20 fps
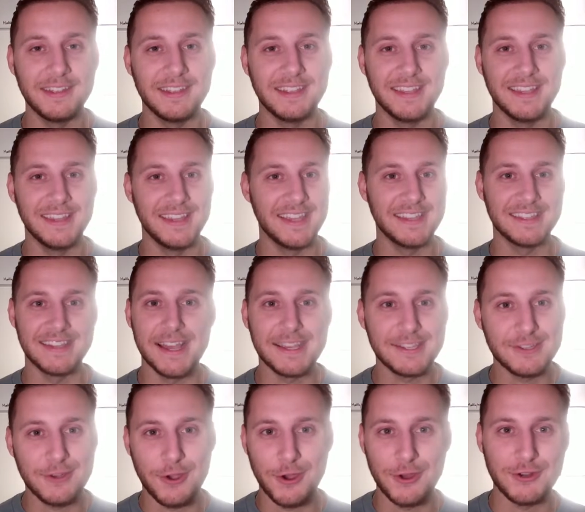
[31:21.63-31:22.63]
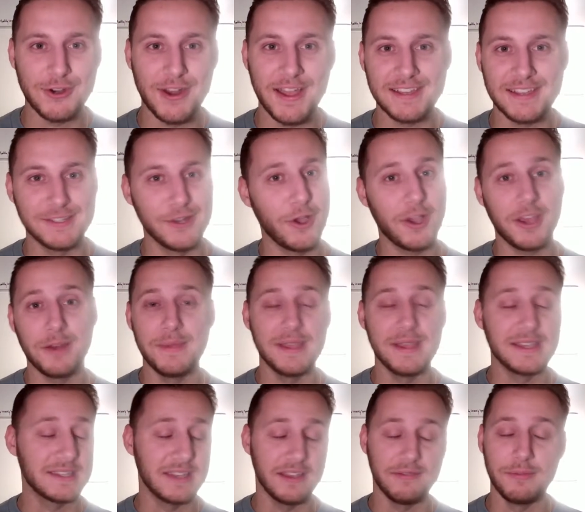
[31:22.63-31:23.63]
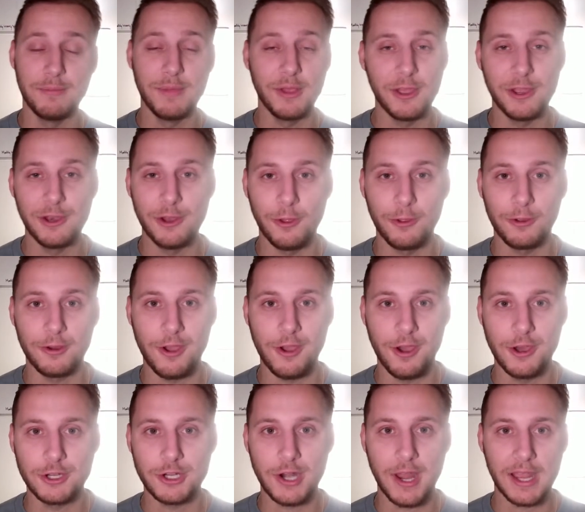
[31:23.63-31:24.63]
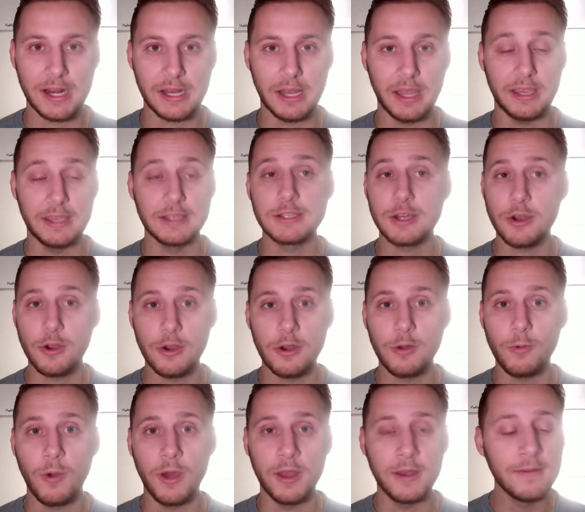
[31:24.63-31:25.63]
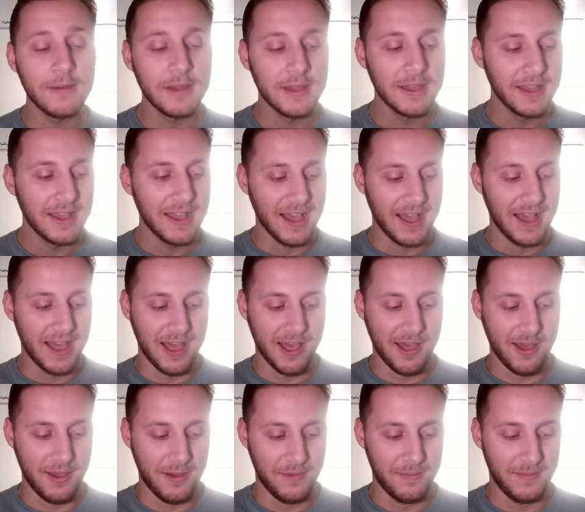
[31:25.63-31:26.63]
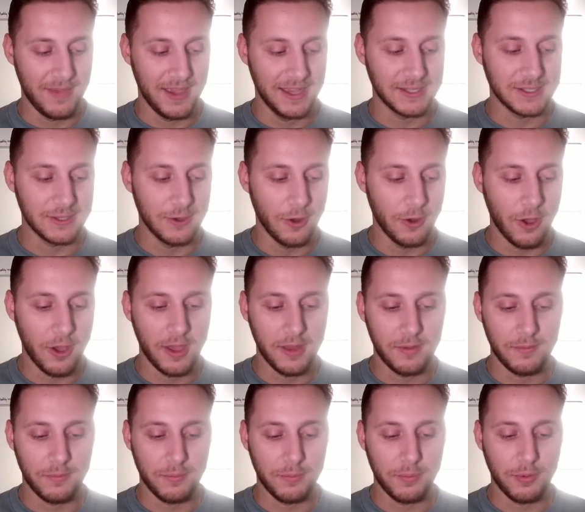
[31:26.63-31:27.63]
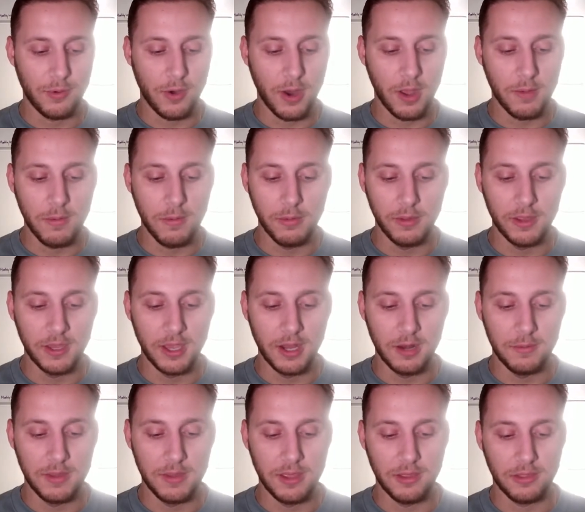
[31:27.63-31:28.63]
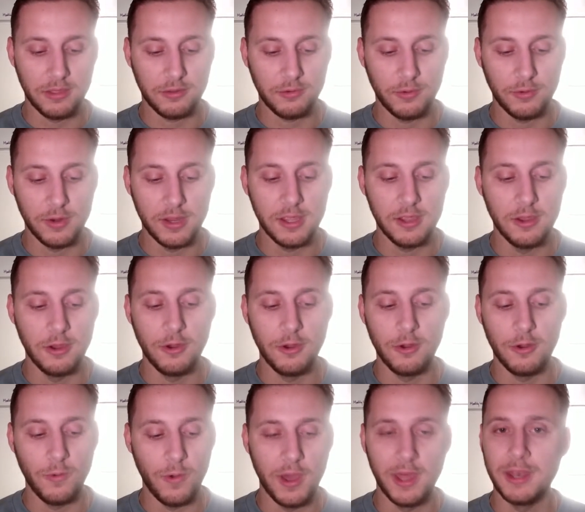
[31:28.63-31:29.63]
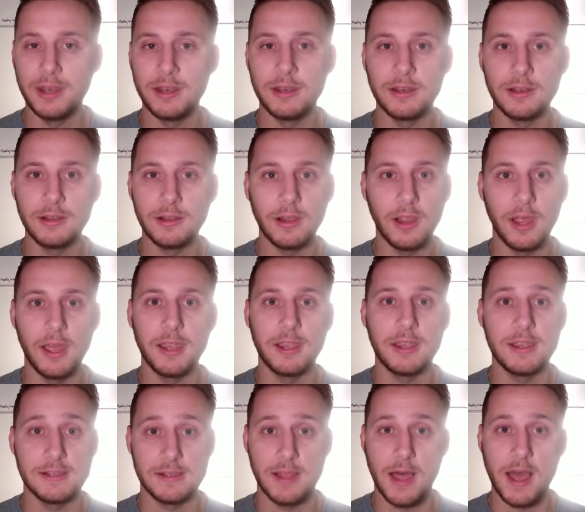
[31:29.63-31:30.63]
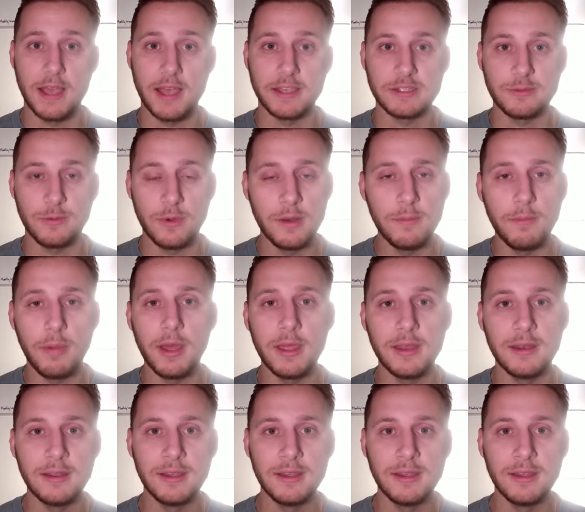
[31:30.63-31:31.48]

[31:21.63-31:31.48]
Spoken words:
His next contract's not going to be a $7 million contract like his current one. It's not probably going to be a 3-year one like his last one, but